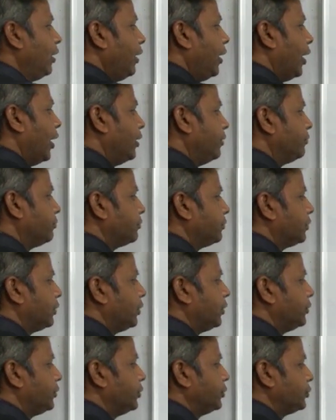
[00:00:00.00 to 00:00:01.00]
and
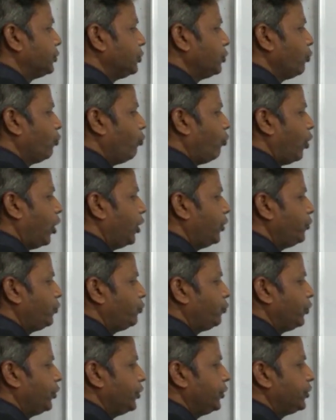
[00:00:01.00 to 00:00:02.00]
this is the
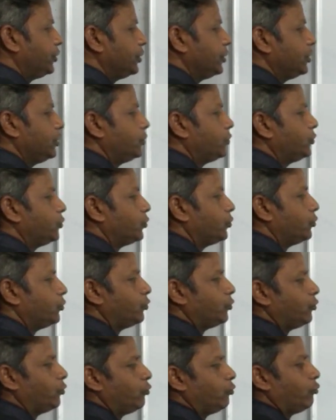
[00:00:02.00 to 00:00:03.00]
120
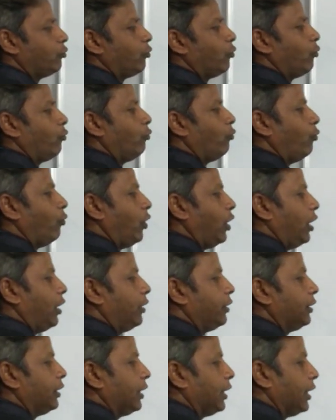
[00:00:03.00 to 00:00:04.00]
to
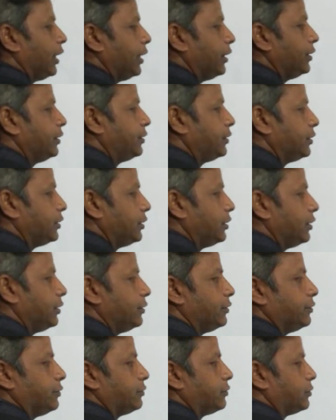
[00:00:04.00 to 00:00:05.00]
180
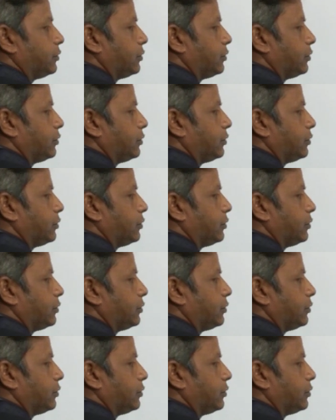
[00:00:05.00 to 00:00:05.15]
is